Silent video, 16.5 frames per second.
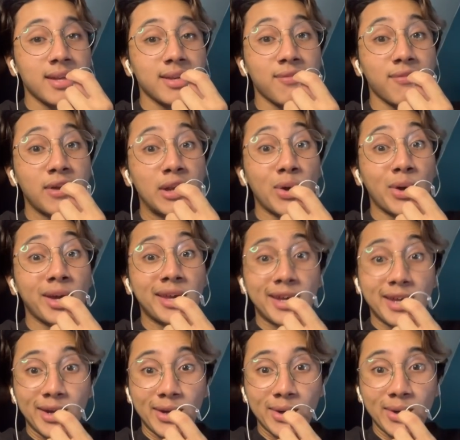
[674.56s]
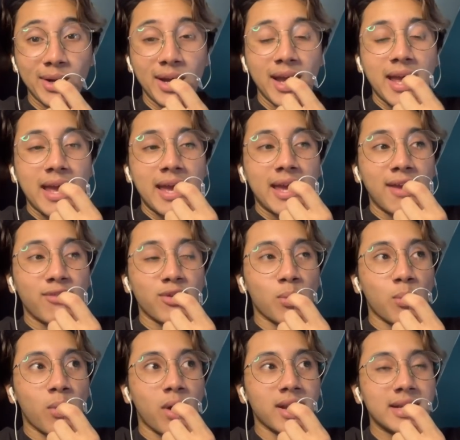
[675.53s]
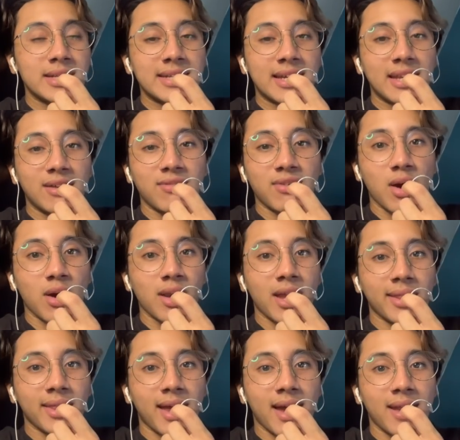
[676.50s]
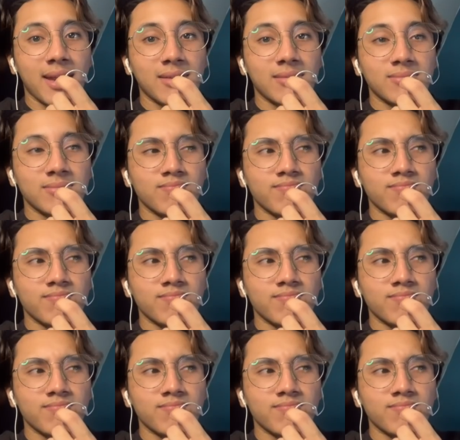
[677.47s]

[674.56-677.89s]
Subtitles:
the video here. If you want a daily vlog like that,